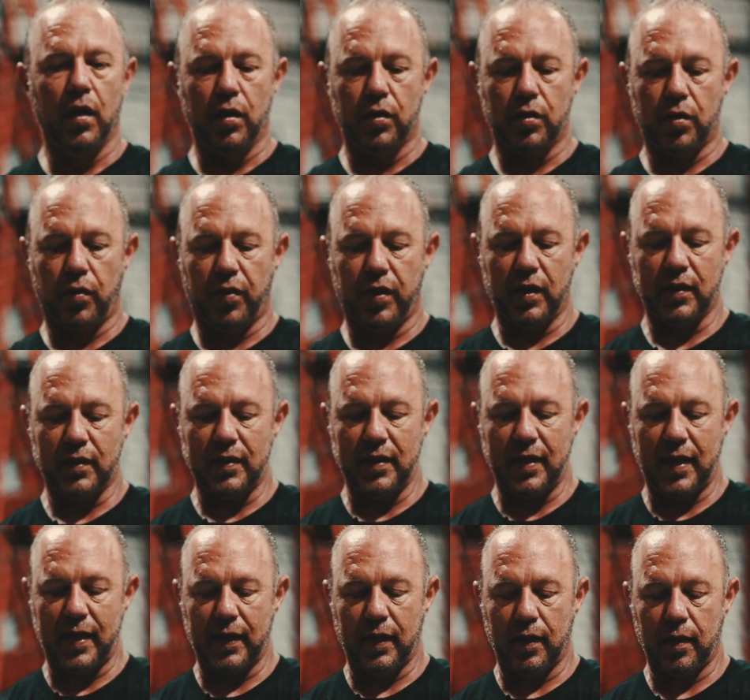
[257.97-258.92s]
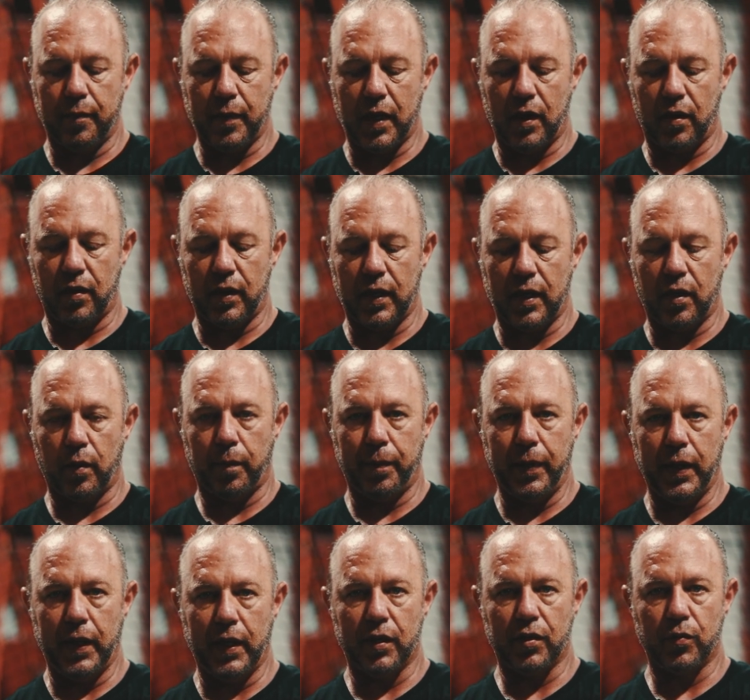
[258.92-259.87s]
So this 90 mile an hour
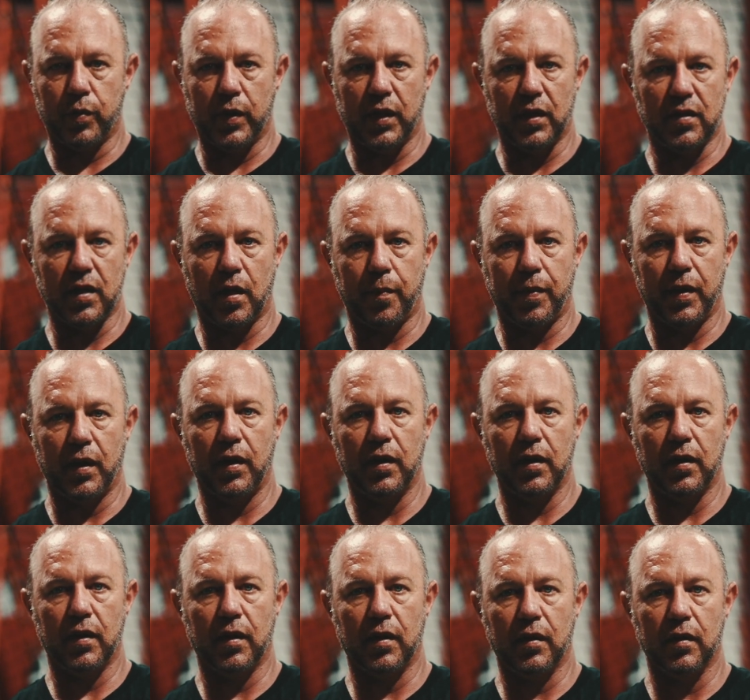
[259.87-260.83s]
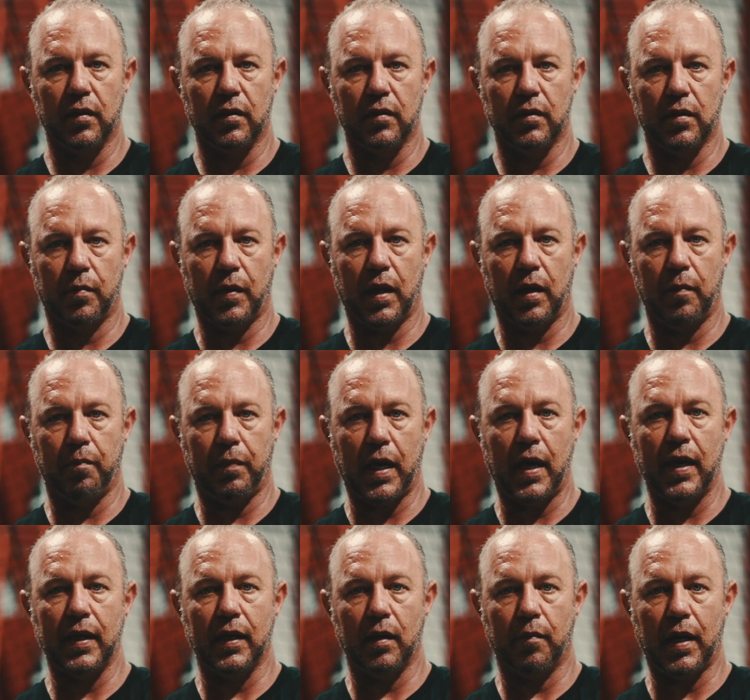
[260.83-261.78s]
pitch, when it's up and in to my
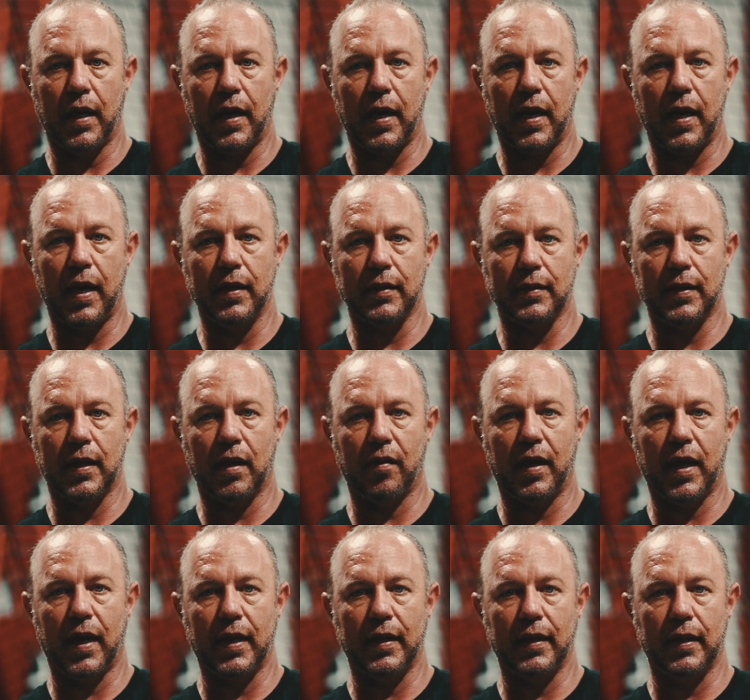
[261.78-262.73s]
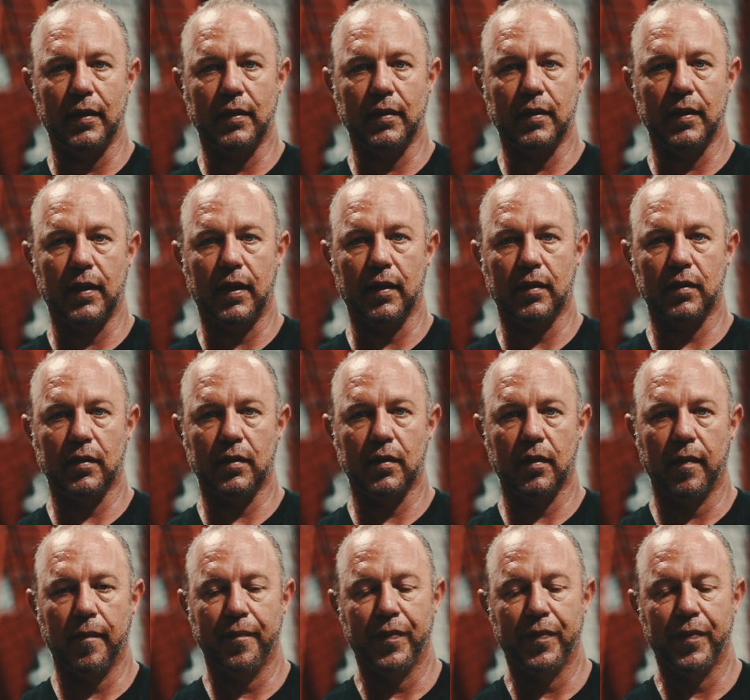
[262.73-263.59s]
body and my eye, is now 96.